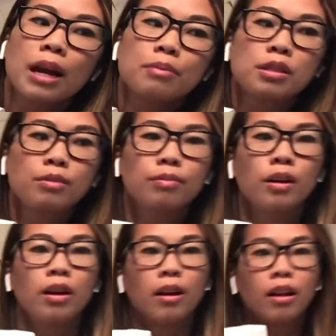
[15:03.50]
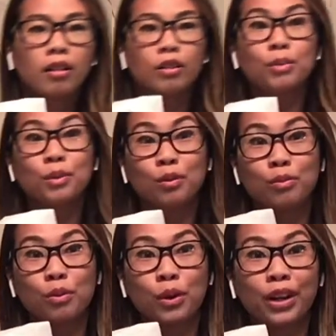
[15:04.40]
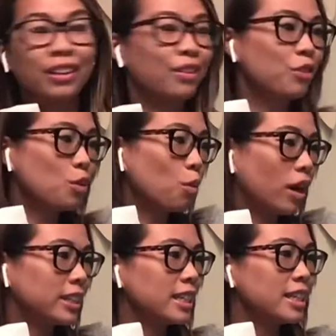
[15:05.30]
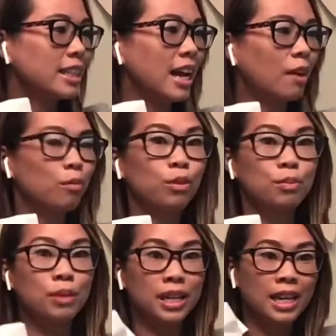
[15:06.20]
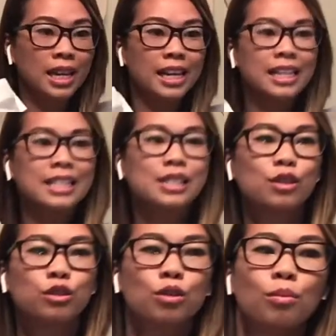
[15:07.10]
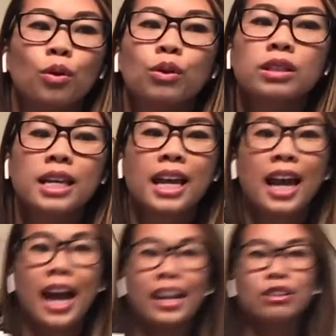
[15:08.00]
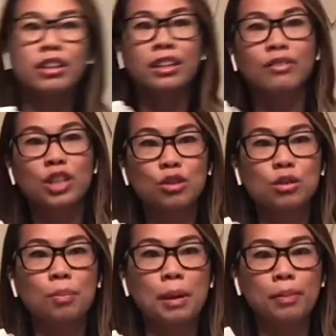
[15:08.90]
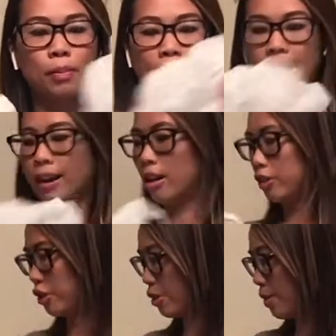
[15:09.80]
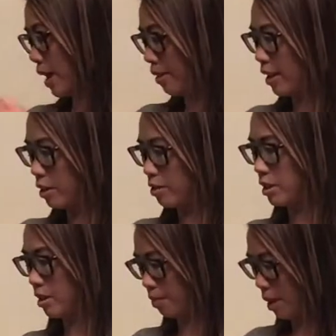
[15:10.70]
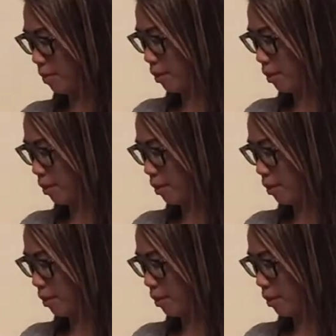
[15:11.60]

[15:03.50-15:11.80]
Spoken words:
grab some aluminum foil if you wanted. That would be easier to mold. And you can even use a paper bag. I'll show you how I use the